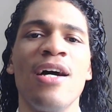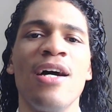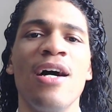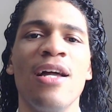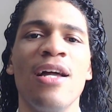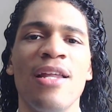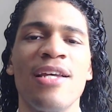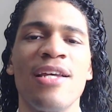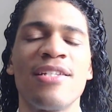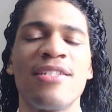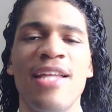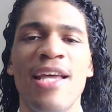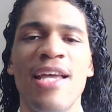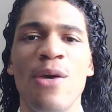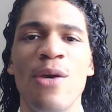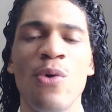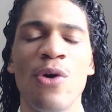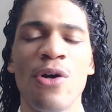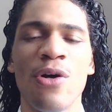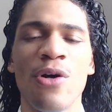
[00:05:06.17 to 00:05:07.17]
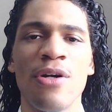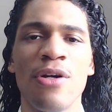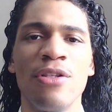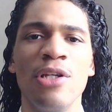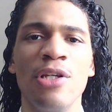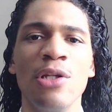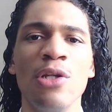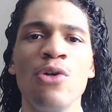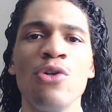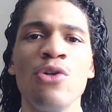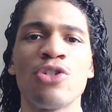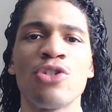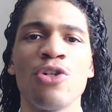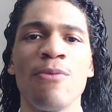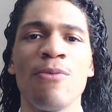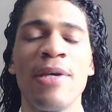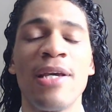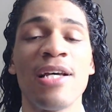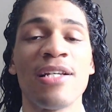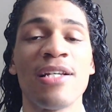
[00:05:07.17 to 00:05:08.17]
unless they were delusional,
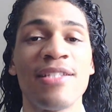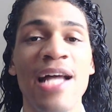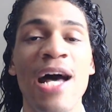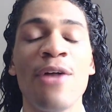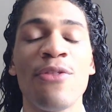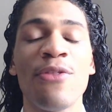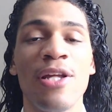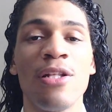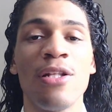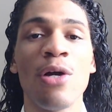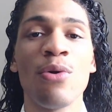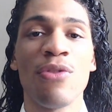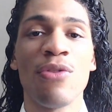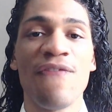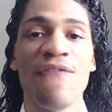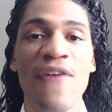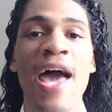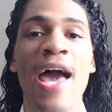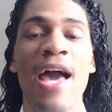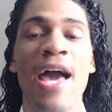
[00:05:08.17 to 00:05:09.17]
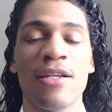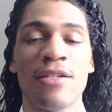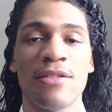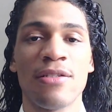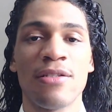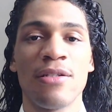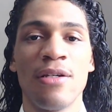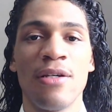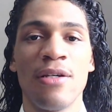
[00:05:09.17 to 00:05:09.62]
because now they know the facts.